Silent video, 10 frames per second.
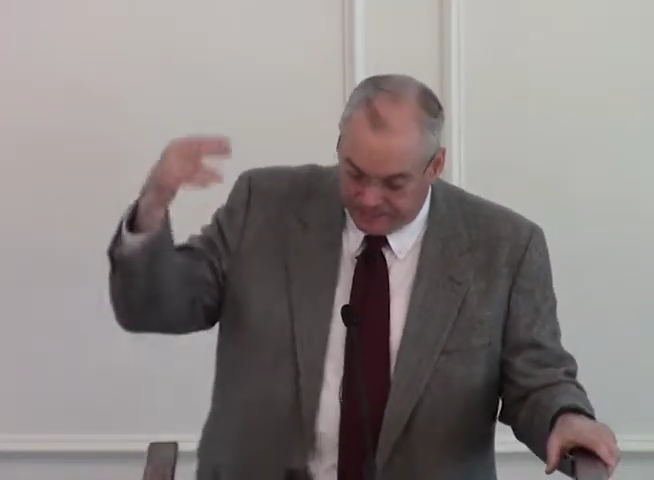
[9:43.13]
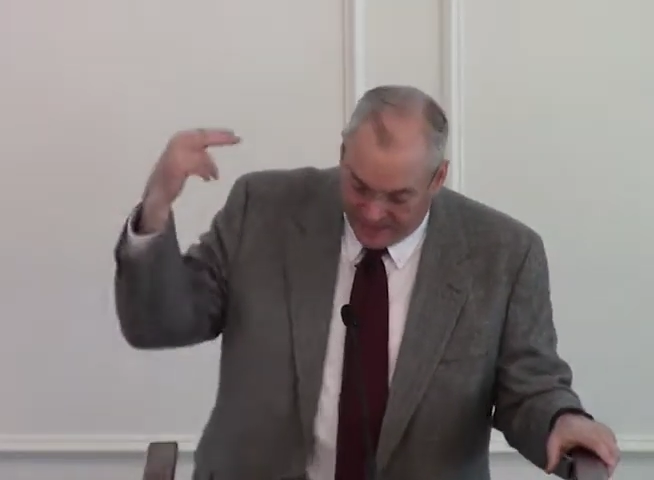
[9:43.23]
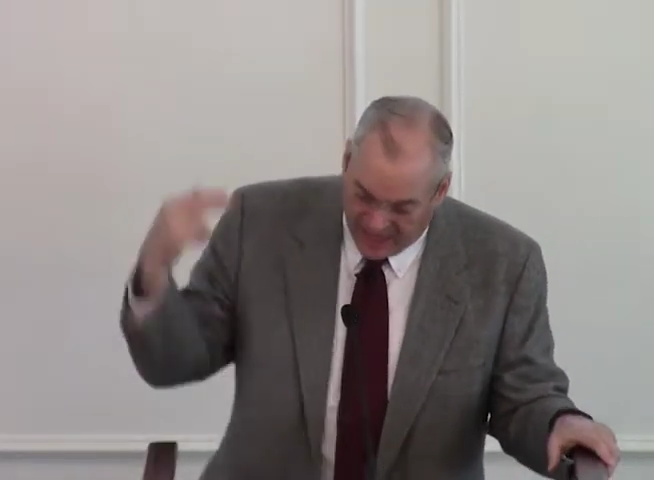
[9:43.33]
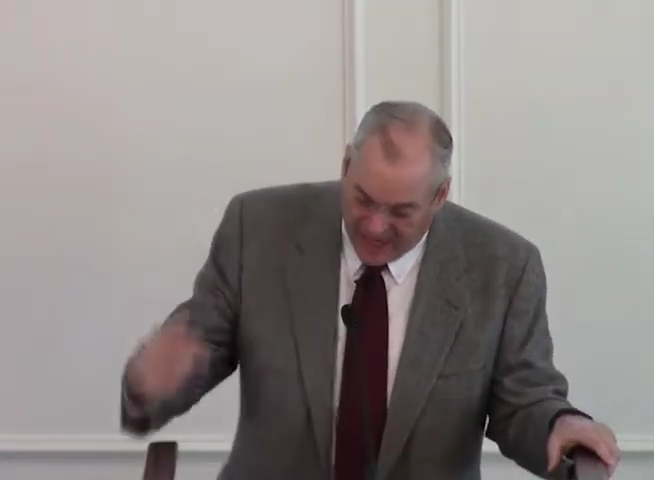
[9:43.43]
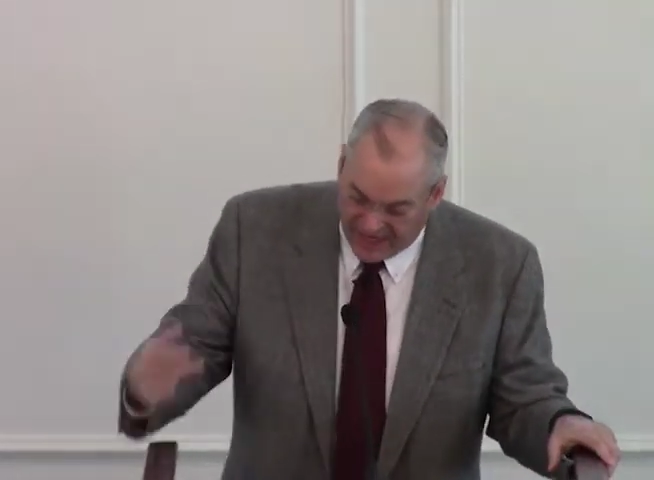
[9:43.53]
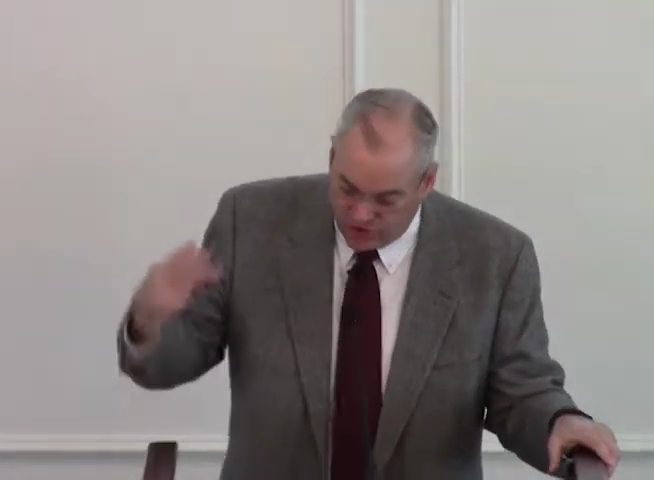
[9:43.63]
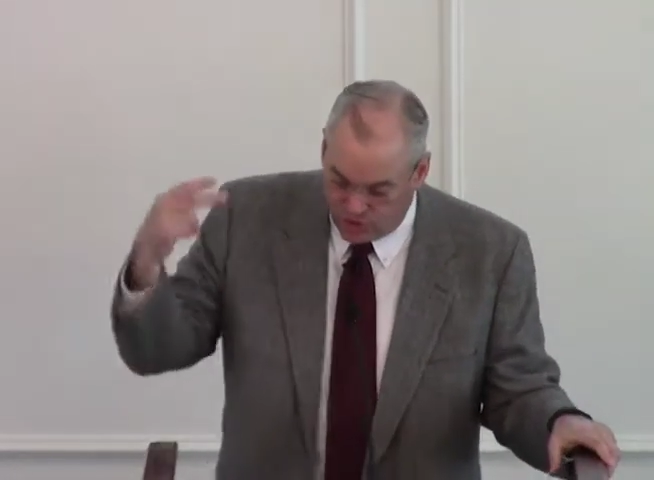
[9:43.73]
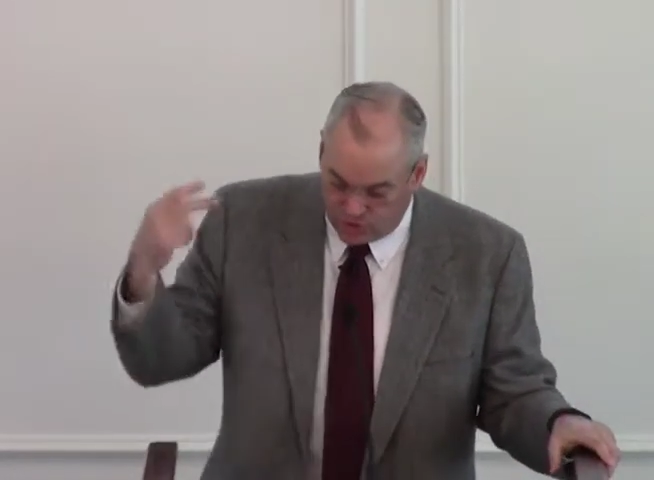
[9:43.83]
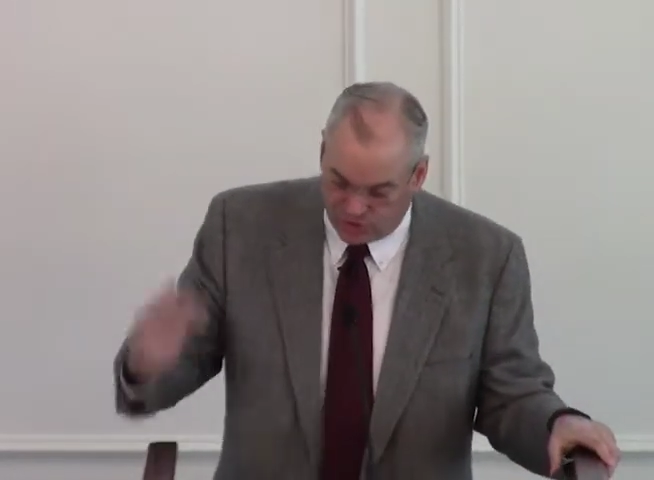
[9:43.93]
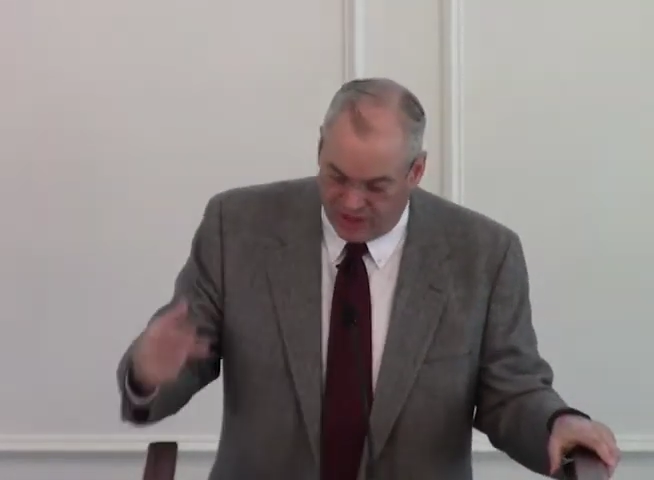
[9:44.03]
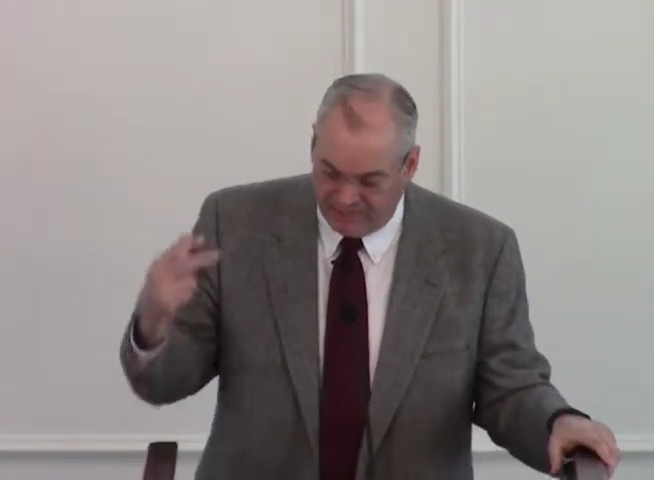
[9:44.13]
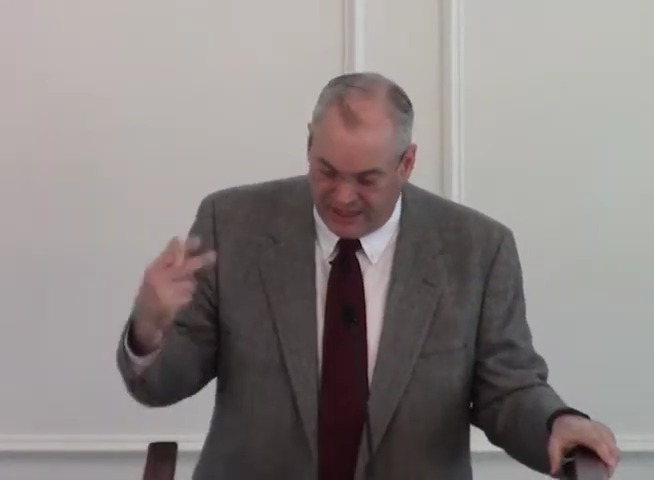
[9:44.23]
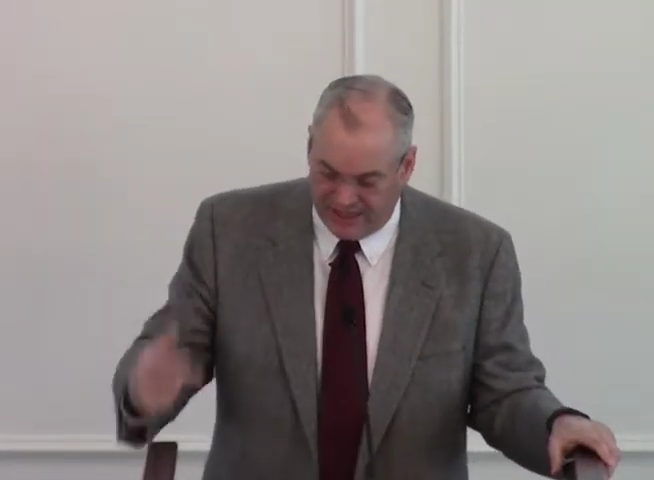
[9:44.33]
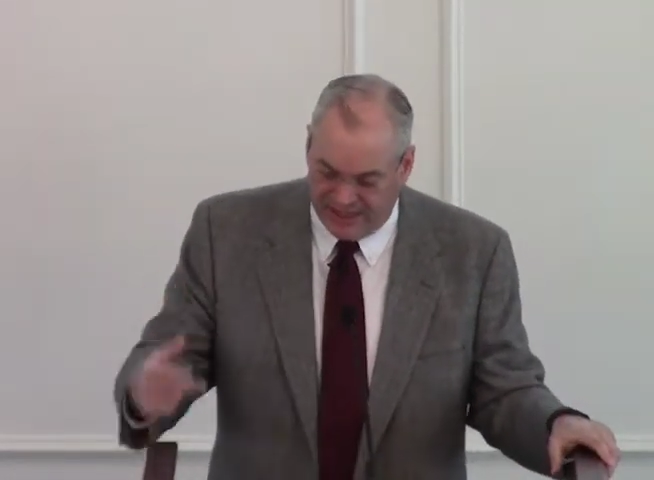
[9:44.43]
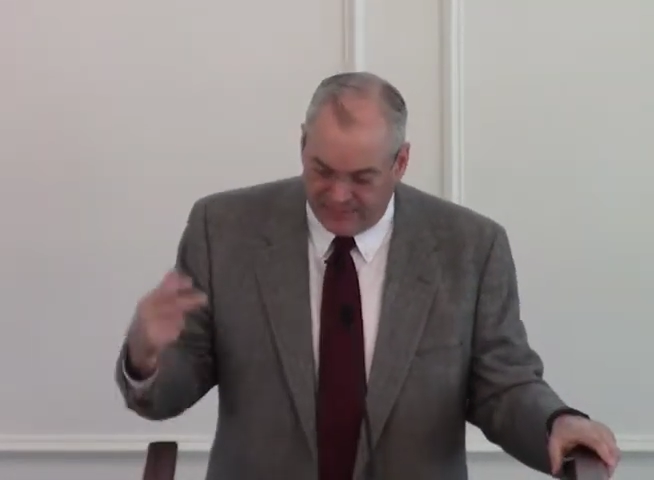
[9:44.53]
that I should treat
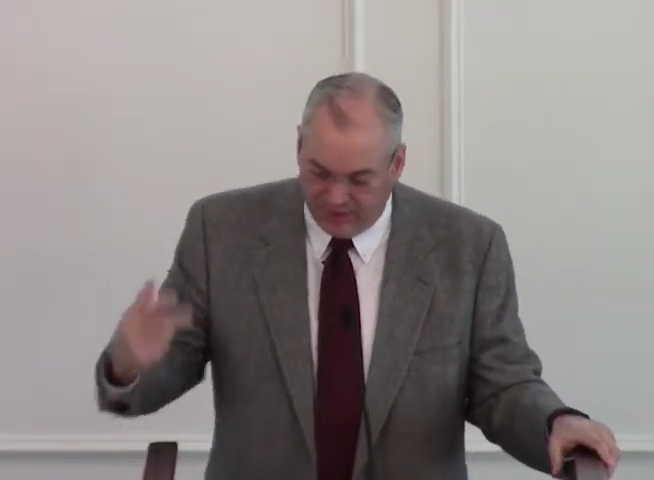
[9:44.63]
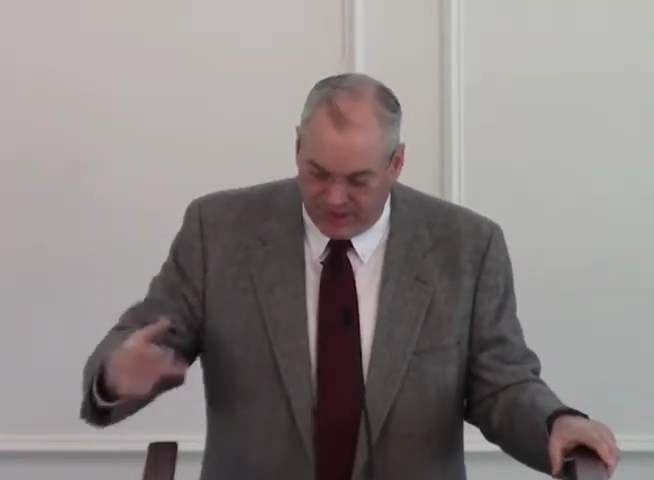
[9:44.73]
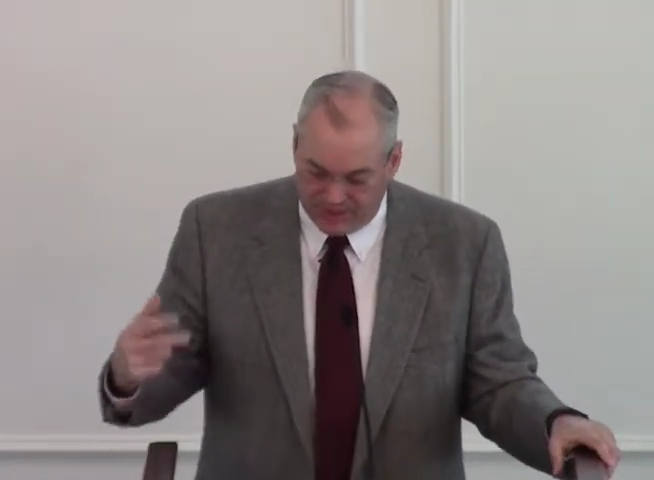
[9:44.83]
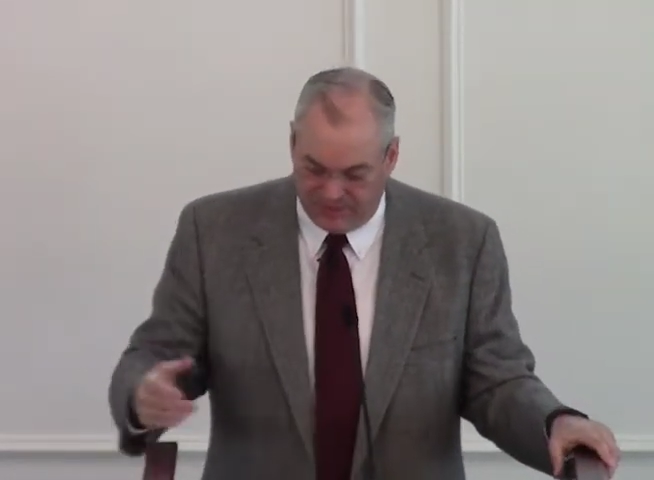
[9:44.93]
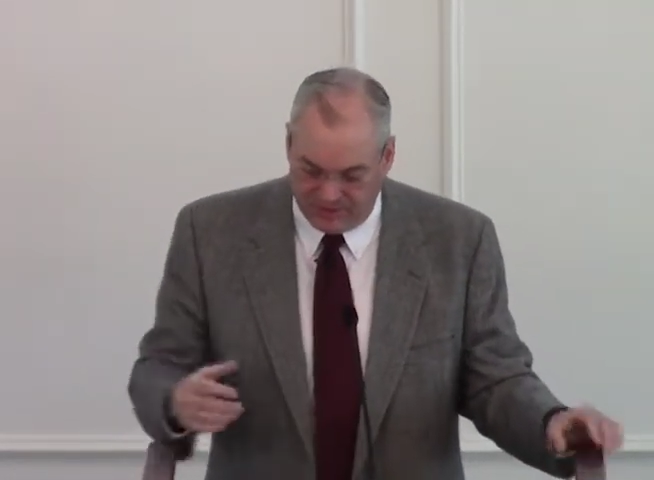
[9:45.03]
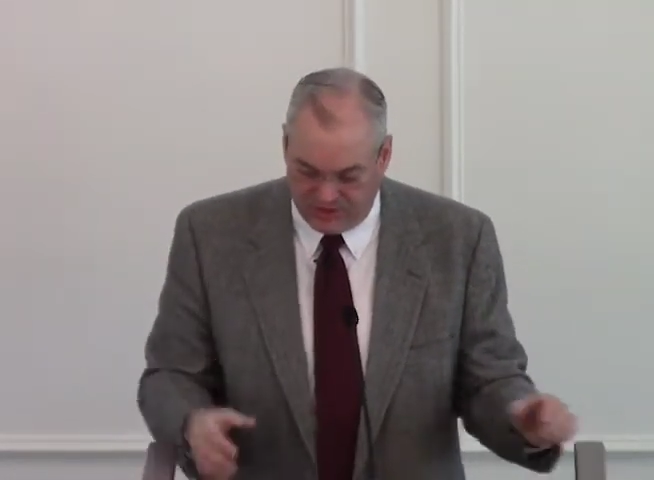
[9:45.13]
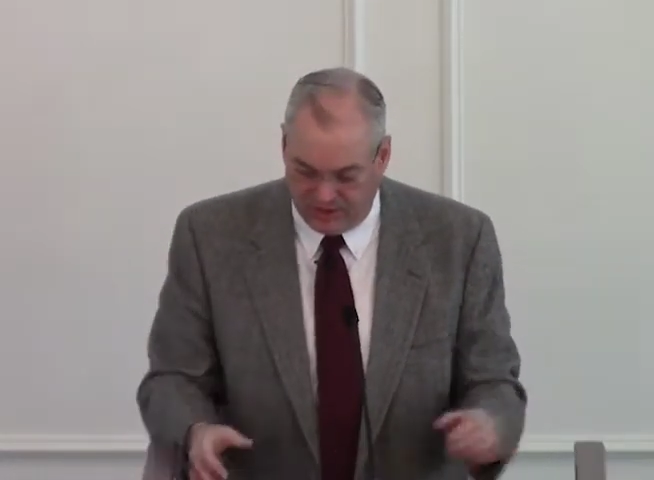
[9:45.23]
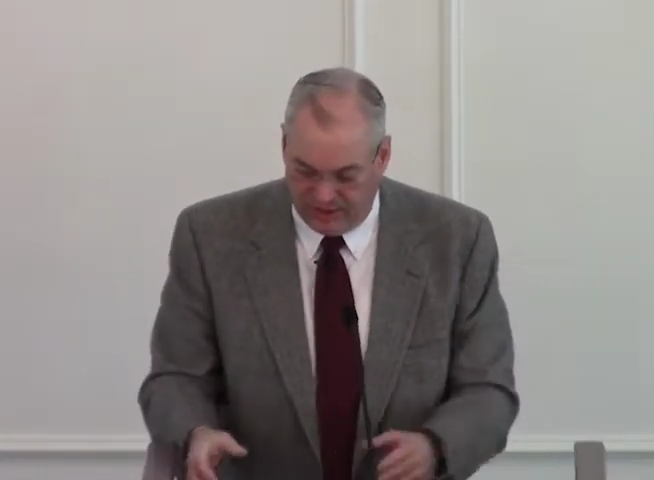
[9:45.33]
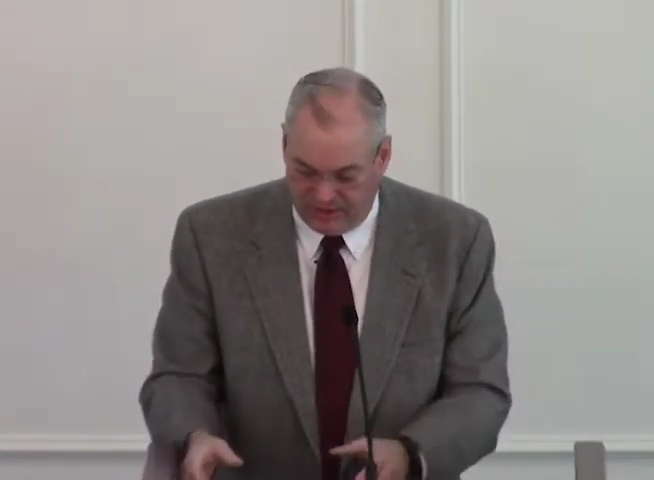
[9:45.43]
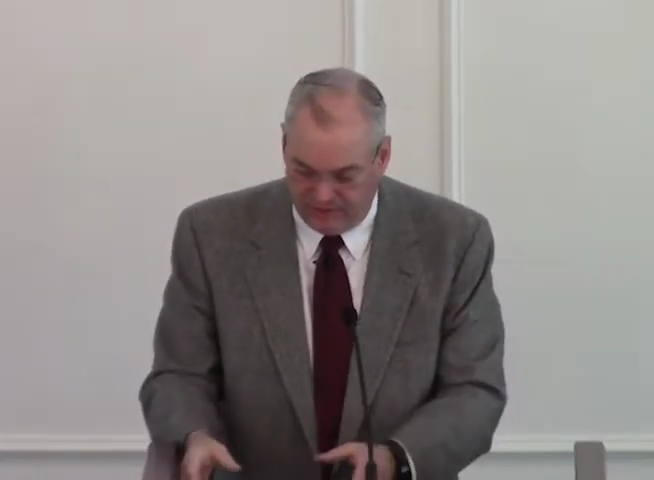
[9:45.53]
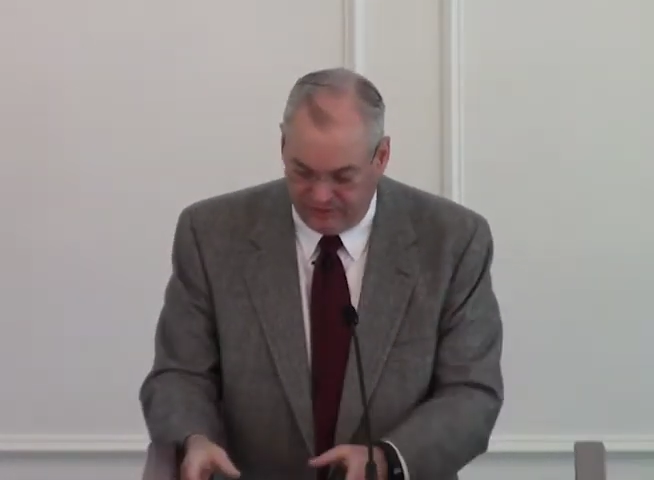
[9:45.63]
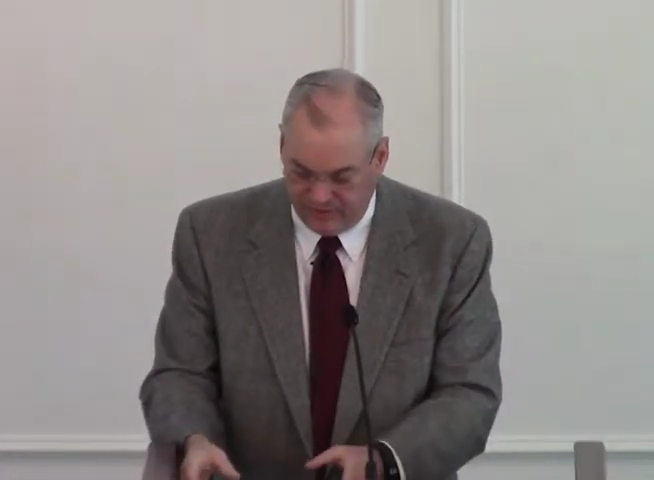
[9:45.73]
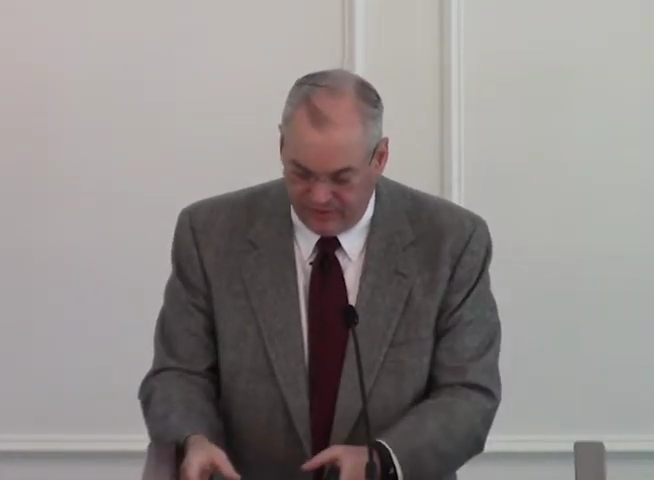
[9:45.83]
my neighbor as myself,